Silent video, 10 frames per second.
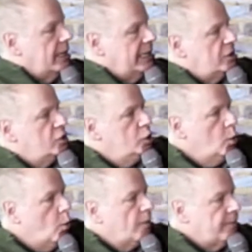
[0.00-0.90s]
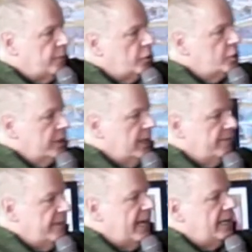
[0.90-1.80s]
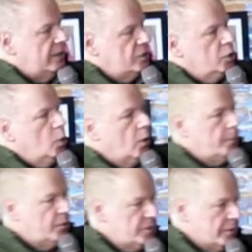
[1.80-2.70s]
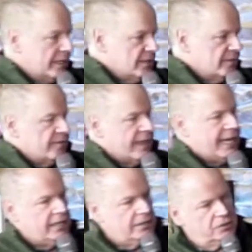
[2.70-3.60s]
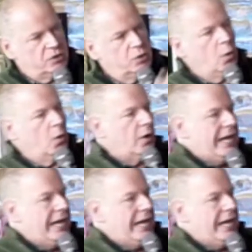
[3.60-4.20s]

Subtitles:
It is your version of that, it is your perspective of that, it is your